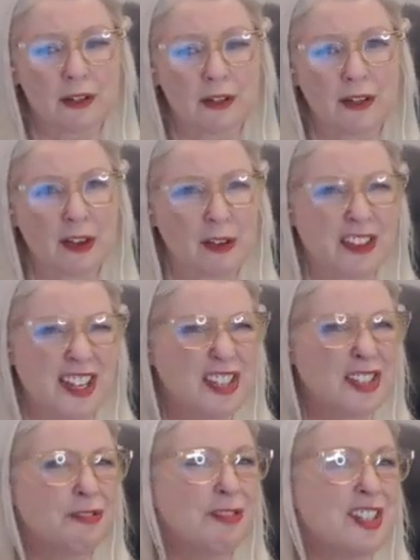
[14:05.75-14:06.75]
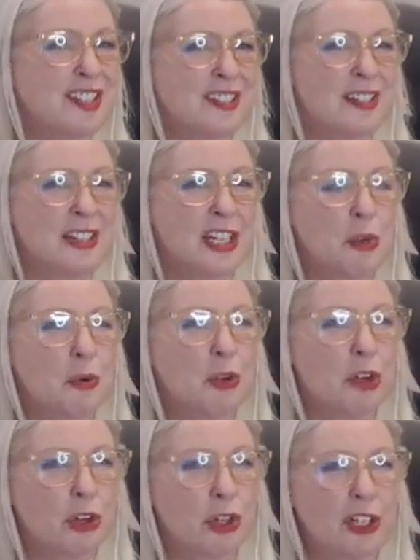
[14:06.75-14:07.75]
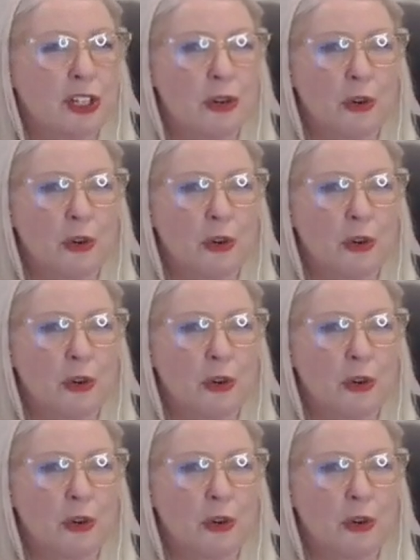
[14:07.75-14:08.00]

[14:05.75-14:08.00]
that different didn't equal good